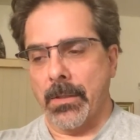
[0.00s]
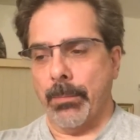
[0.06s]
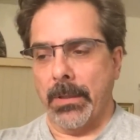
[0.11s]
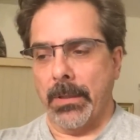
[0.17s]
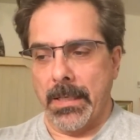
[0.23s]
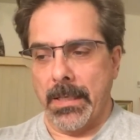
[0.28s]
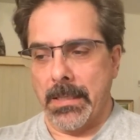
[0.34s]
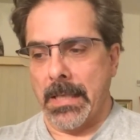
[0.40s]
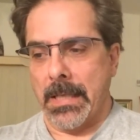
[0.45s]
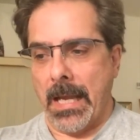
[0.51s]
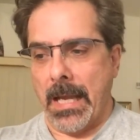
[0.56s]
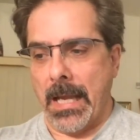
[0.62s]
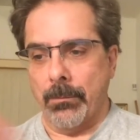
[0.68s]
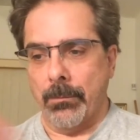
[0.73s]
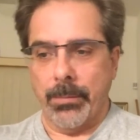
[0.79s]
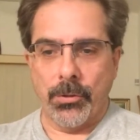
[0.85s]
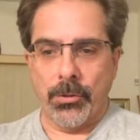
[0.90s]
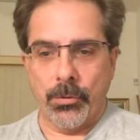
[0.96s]
plays
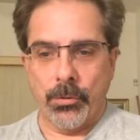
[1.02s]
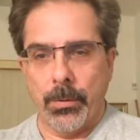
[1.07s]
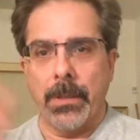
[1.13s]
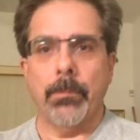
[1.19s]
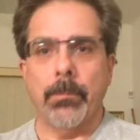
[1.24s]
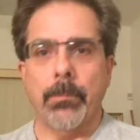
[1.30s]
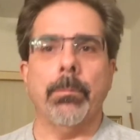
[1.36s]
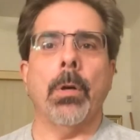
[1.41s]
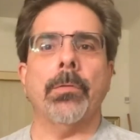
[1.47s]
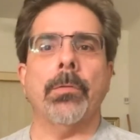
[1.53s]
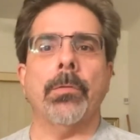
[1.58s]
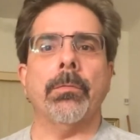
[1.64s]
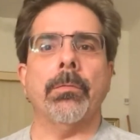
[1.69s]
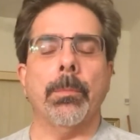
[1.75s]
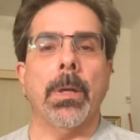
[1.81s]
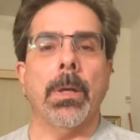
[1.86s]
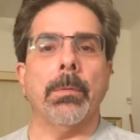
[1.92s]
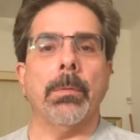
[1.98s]
out between both
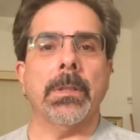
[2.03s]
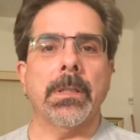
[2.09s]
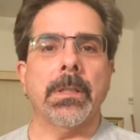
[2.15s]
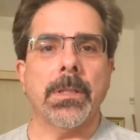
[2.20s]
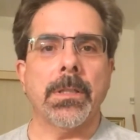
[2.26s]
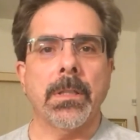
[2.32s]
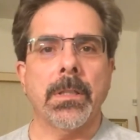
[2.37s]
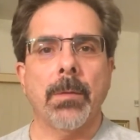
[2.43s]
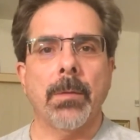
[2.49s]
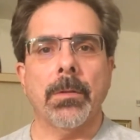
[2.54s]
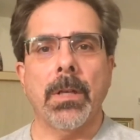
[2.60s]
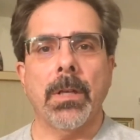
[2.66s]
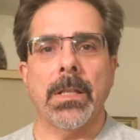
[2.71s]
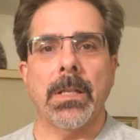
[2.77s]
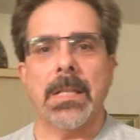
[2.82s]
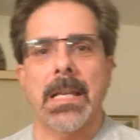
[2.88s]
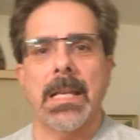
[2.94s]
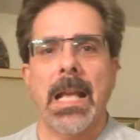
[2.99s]
Republicans and
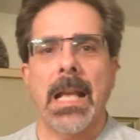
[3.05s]
Democrats.